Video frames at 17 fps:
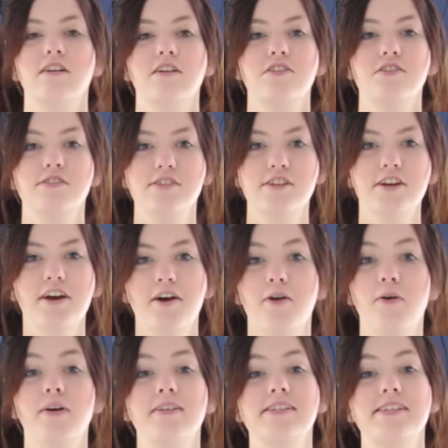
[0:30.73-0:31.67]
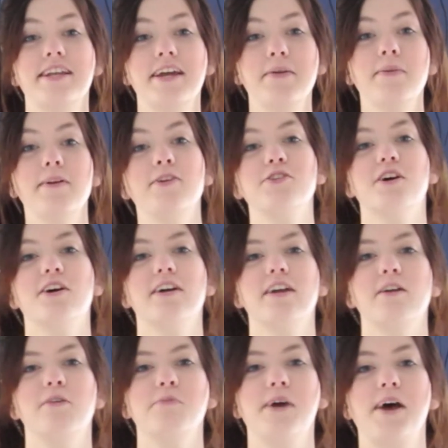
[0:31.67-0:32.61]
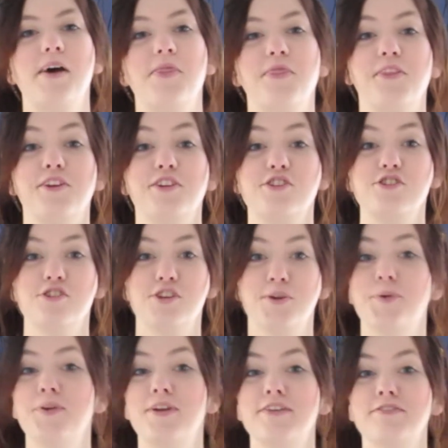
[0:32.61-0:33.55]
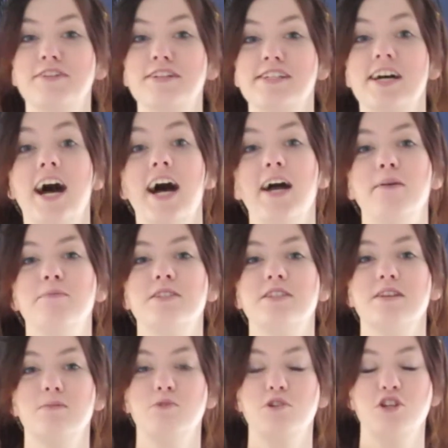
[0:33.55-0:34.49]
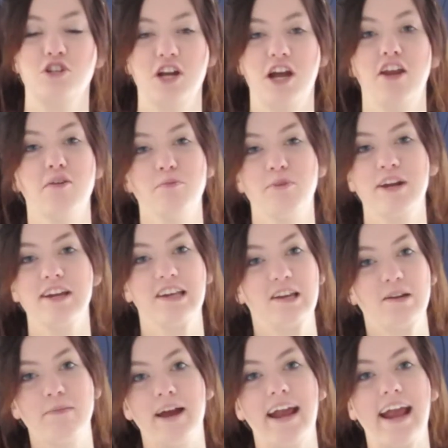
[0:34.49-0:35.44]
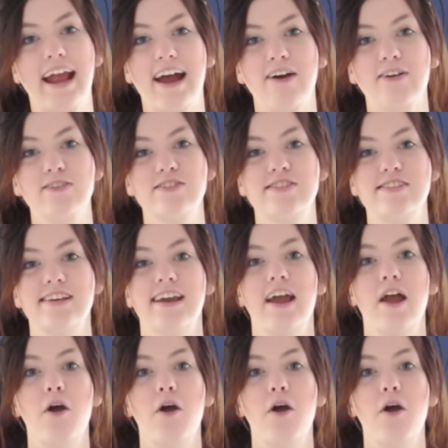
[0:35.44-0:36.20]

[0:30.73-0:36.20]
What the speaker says: So today we are talking about the two different times someone tried to break into my house